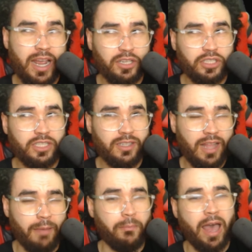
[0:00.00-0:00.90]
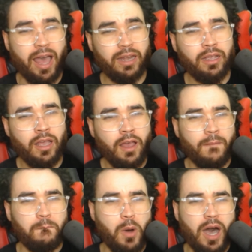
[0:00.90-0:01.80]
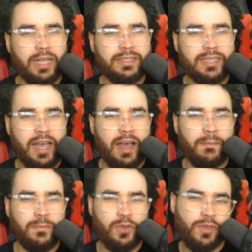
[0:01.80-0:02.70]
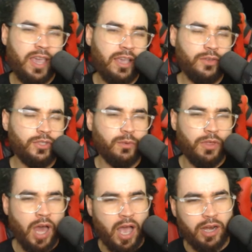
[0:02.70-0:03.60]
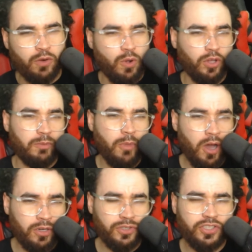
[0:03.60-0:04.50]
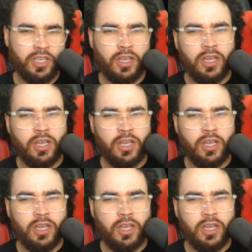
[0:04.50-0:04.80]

actually isn't that bad. But um, you can't use it with higher quality models.